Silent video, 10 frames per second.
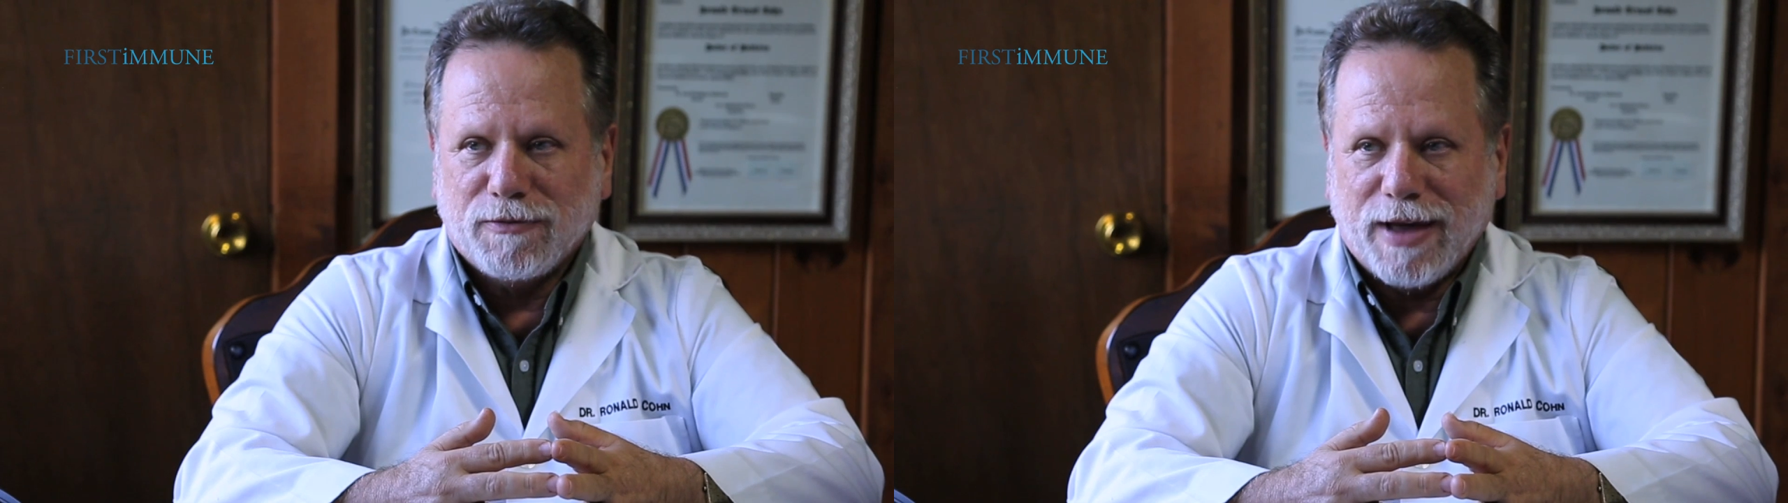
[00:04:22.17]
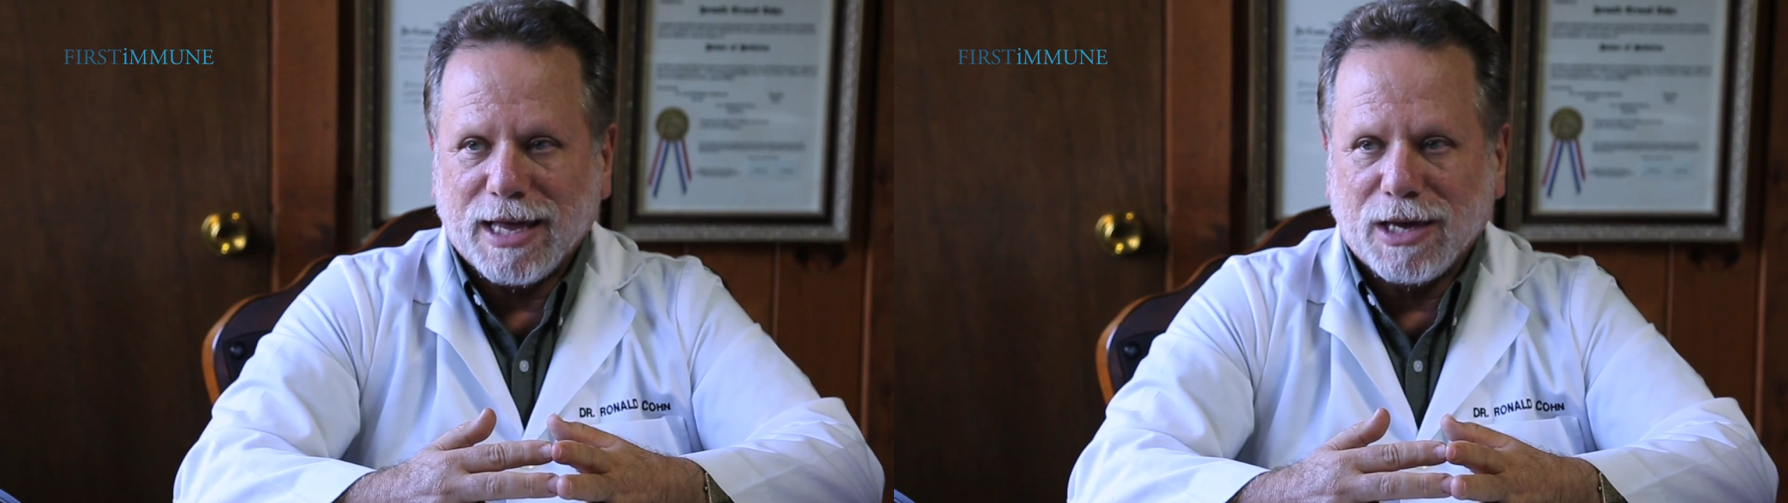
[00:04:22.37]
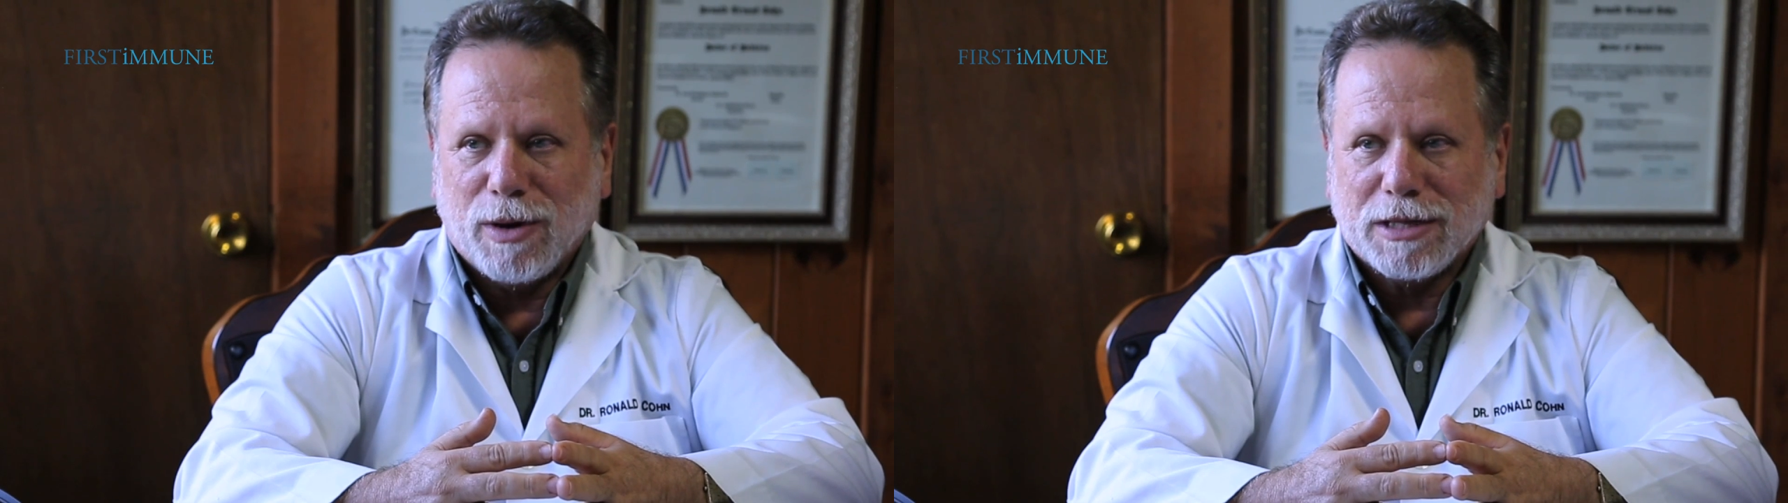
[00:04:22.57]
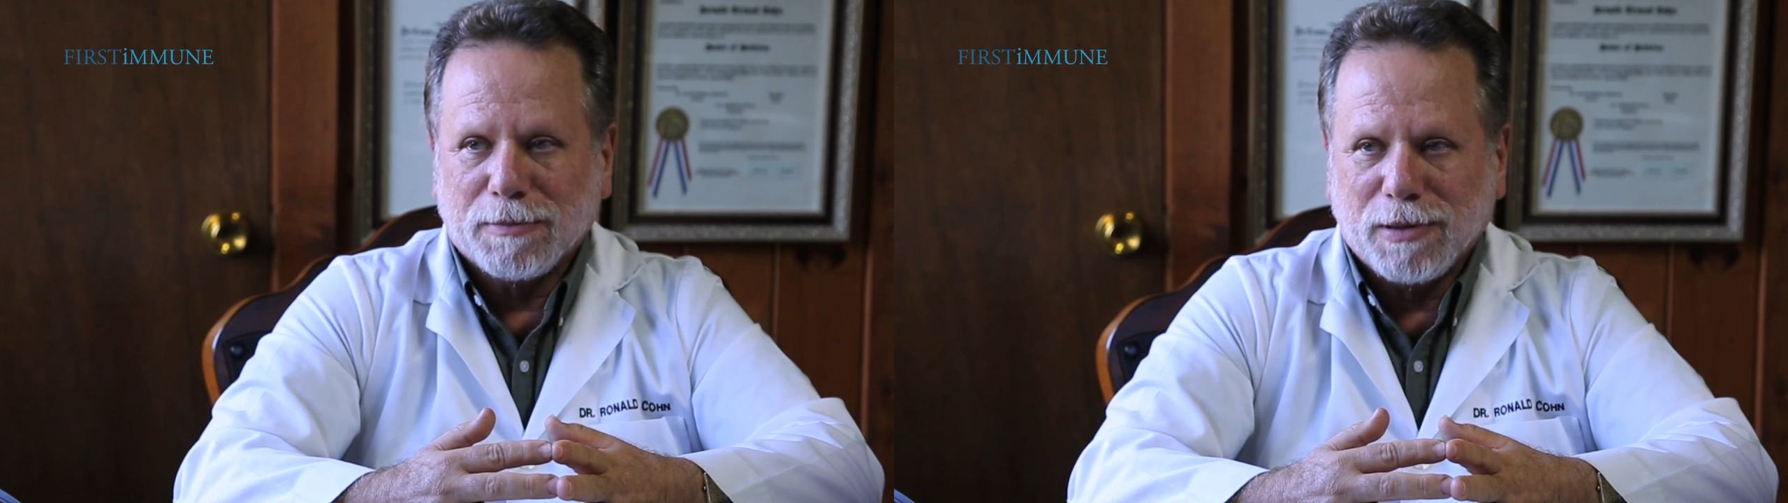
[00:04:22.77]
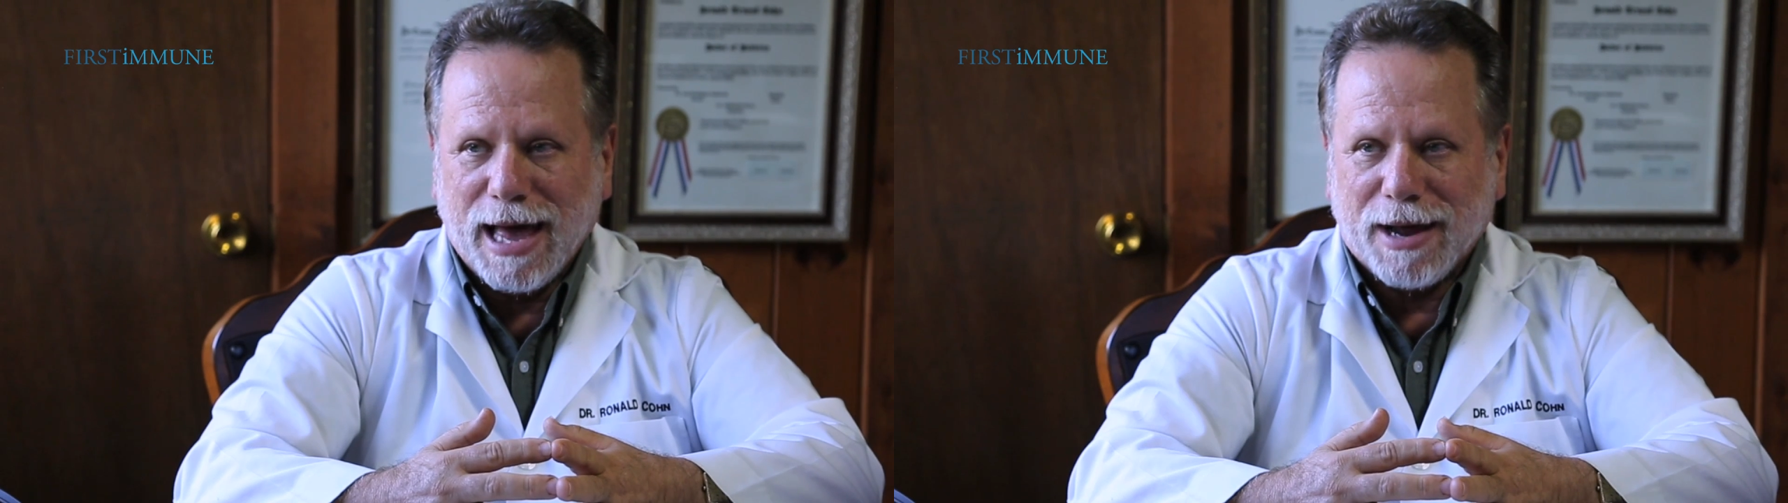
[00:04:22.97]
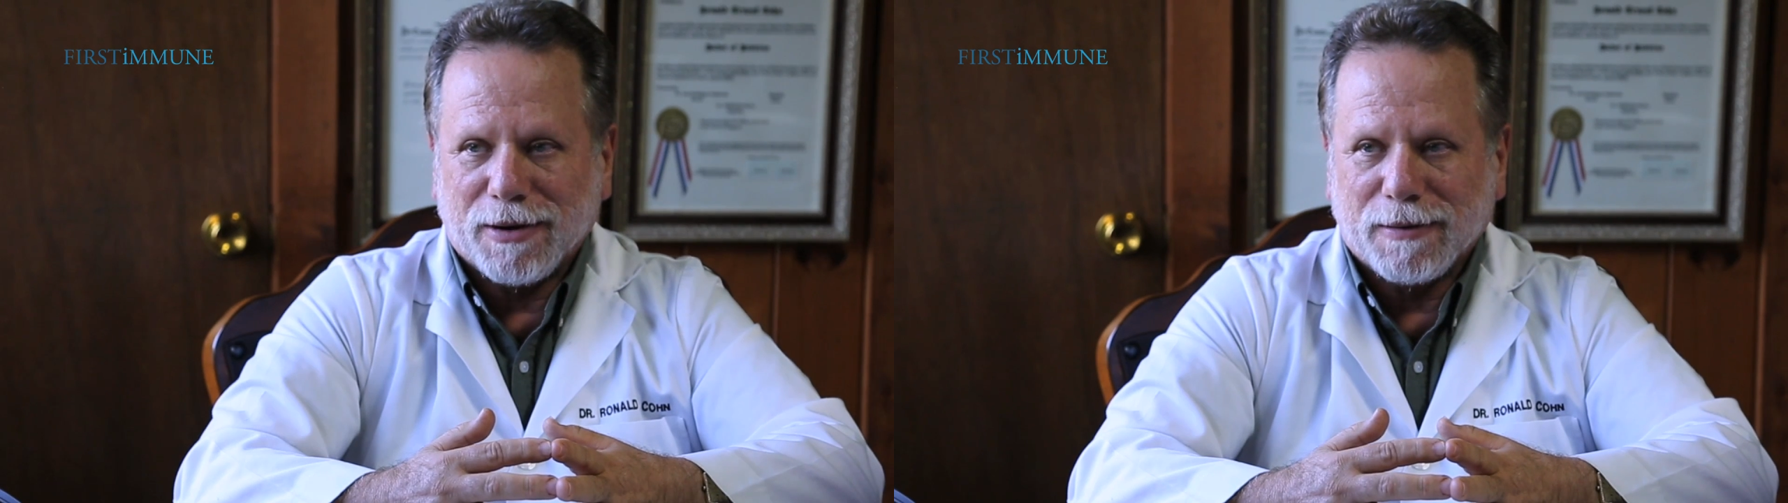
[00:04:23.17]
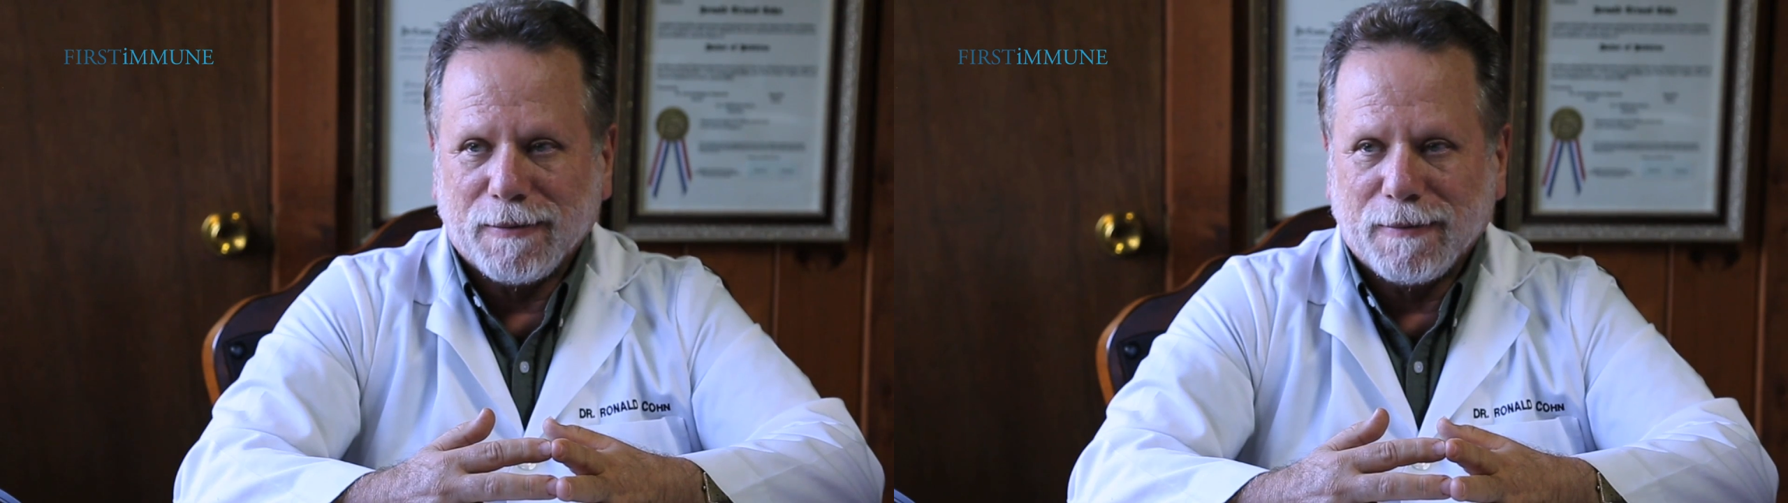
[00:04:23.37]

evaluate the bladder.